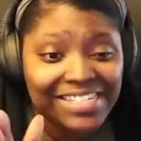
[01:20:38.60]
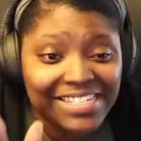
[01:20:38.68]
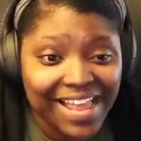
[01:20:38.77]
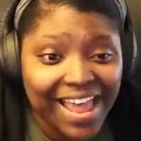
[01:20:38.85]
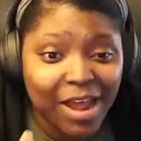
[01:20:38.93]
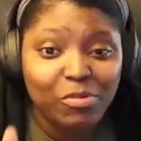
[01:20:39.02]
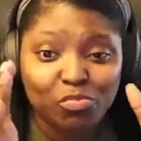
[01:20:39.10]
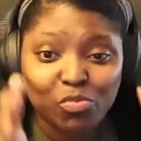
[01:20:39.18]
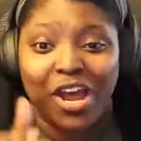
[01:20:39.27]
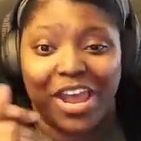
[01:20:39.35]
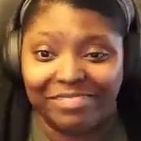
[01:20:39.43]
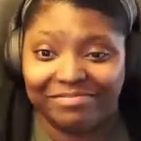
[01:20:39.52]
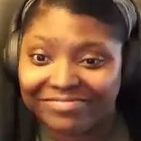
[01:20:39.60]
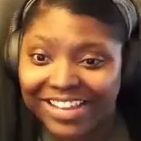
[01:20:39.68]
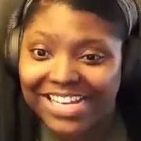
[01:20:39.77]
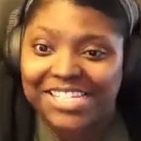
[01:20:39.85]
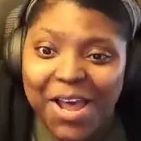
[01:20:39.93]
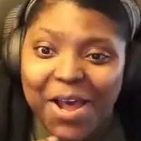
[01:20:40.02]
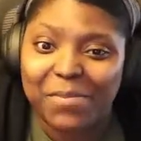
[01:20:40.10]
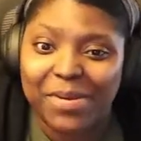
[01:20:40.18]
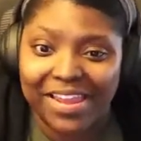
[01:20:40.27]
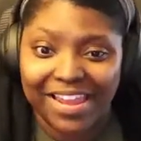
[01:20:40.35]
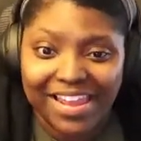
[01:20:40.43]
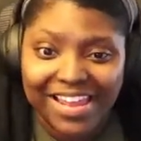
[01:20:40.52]
that with what? Like tell
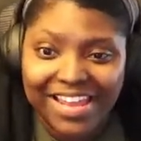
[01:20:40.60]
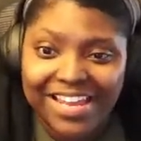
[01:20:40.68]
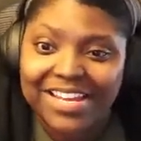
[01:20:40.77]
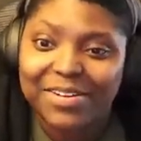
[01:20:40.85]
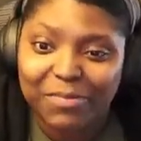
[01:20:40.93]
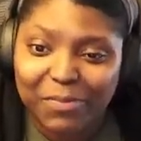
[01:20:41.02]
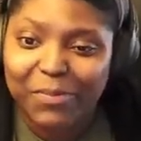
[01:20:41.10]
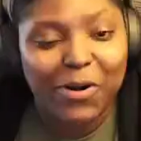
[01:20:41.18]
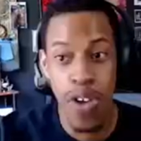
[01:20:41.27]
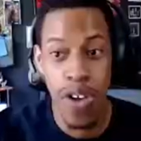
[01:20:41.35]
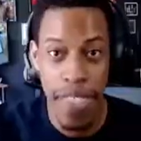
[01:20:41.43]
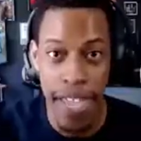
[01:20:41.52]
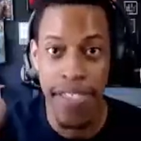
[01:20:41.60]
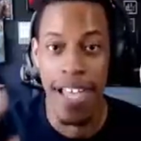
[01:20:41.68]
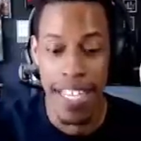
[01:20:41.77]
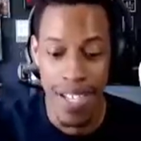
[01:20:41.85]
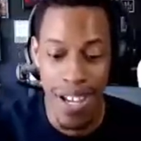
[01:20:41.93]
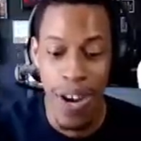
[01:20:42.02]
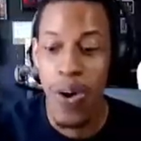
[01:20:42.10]
me. Replace that like, with what?